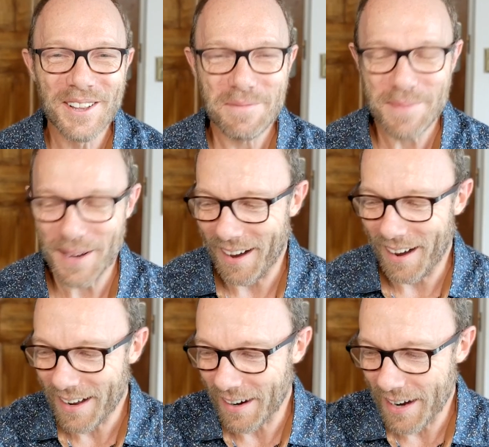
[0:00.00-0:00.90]
But
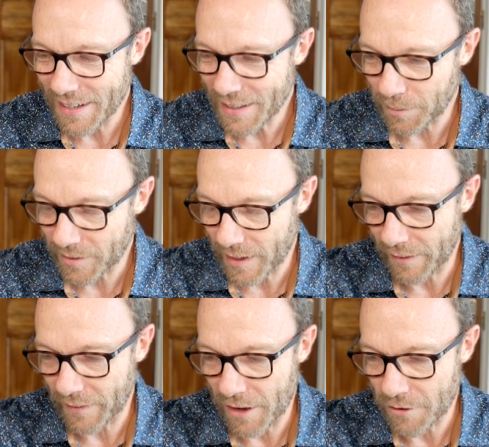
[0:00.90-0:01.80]
I ended up
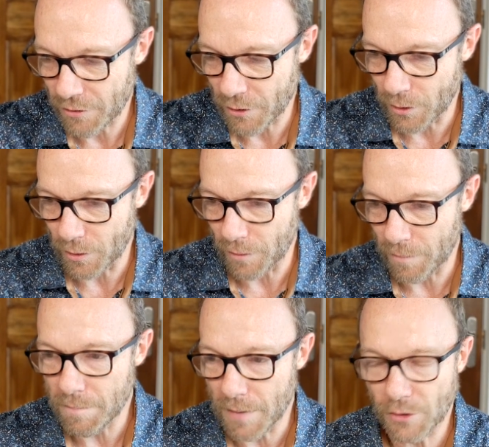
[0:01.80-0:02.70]
staying there for
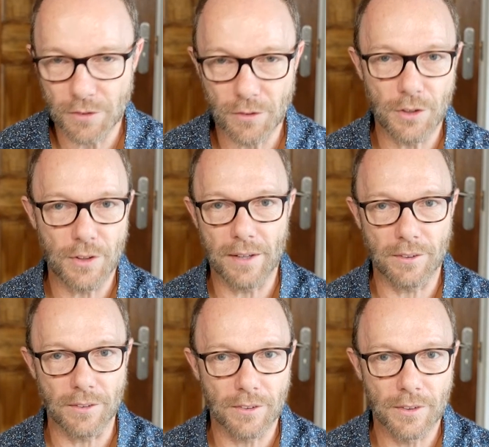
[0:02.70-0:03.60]
most of
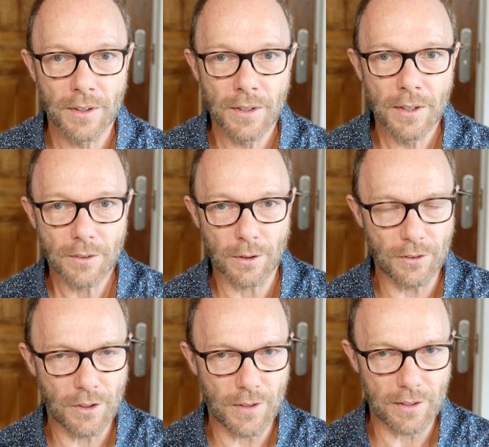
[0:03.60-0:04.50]
2000s. I got to
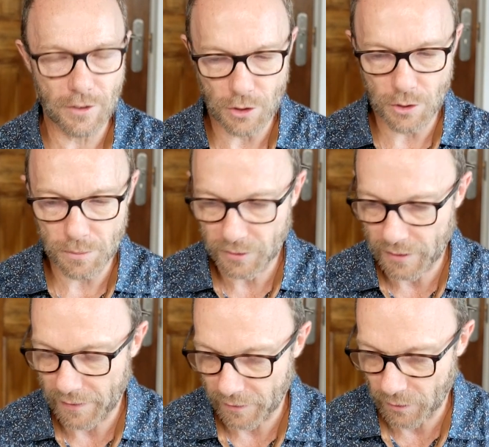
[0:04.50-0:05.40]
2002,
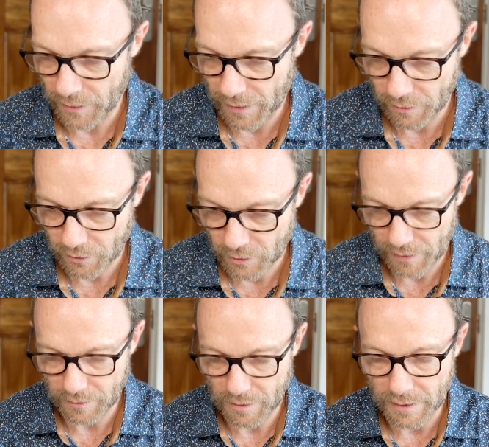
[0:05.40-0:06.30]
stayed there to
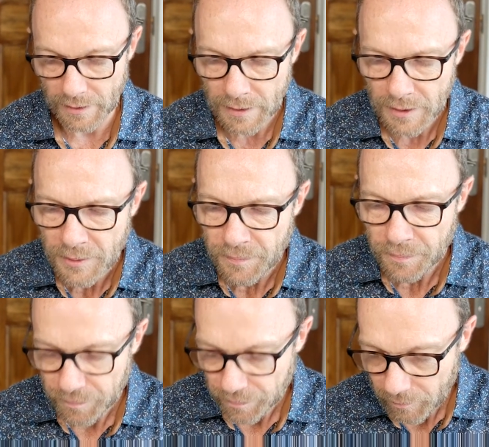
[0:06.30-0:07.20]
2009.
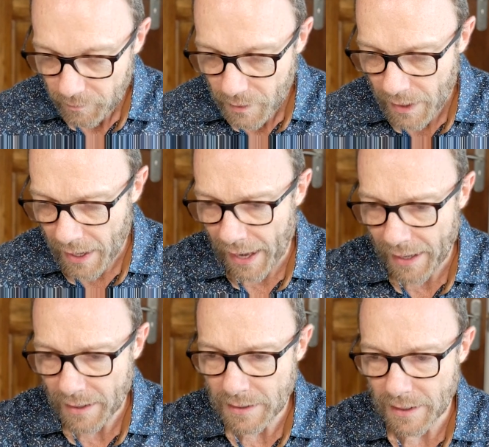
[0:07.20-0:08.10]

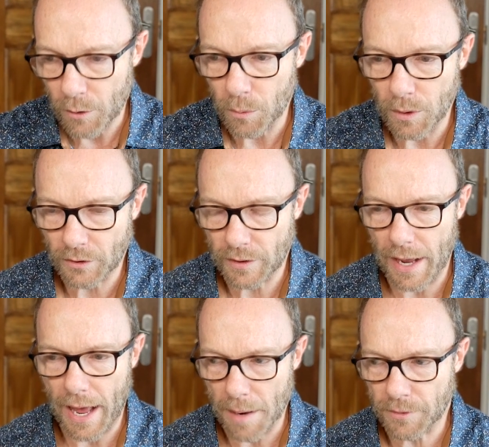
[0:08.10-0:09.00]
And it was an
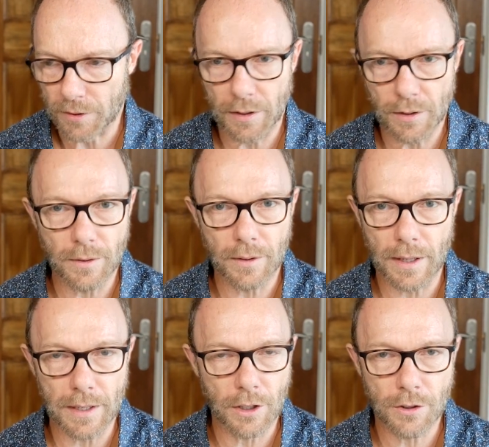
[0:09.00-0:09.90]
absolute
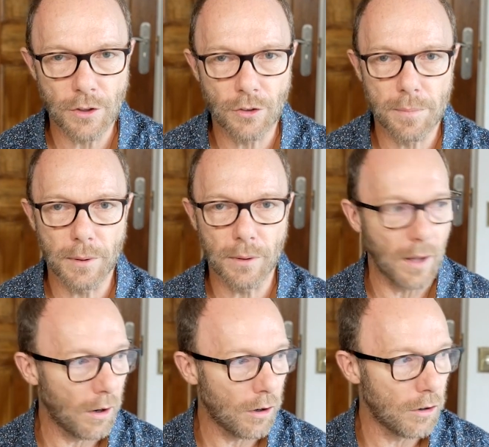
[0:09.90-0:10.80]
kind of crucible
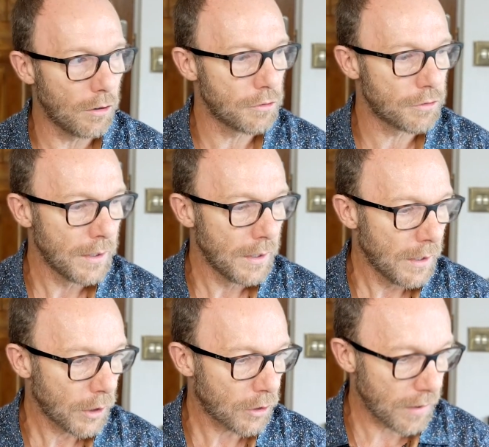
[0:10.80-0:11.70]
of
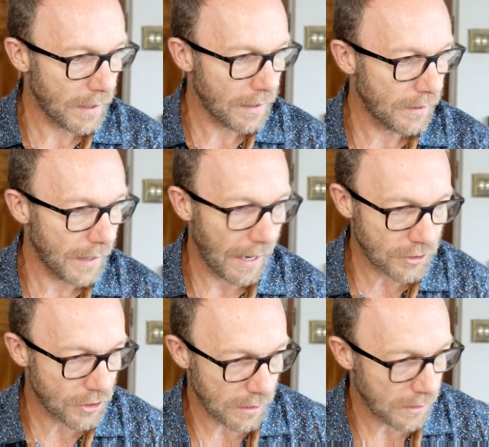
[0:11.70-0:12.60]
crazy
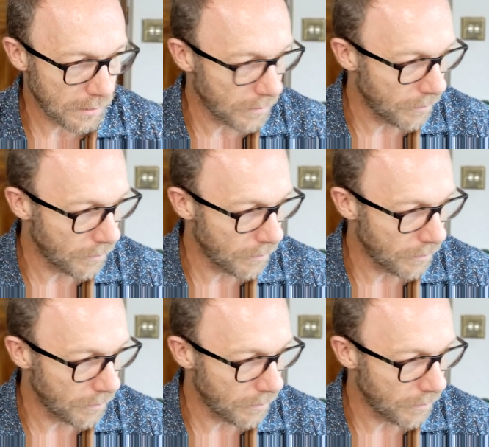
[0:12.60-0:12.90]
agile